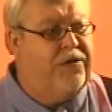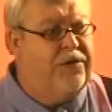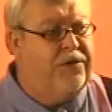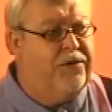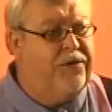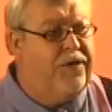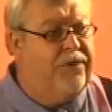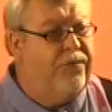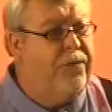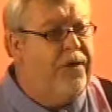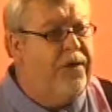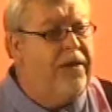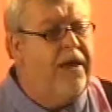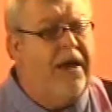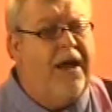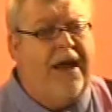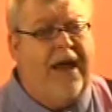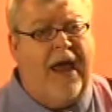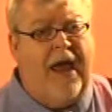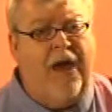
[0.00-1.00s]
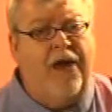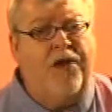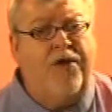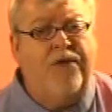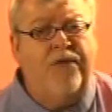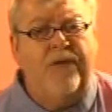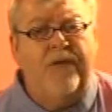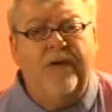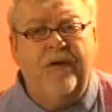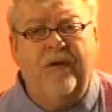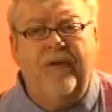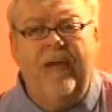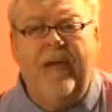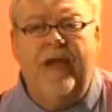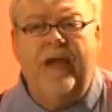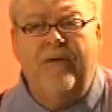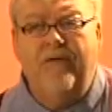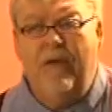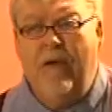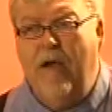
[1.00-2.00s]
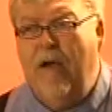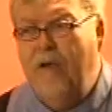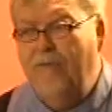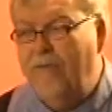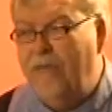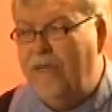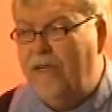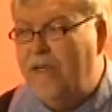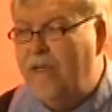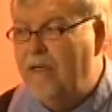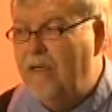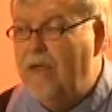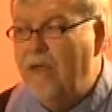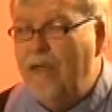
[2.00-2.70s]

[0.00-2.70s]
to yourself about how you deal and handle conflict,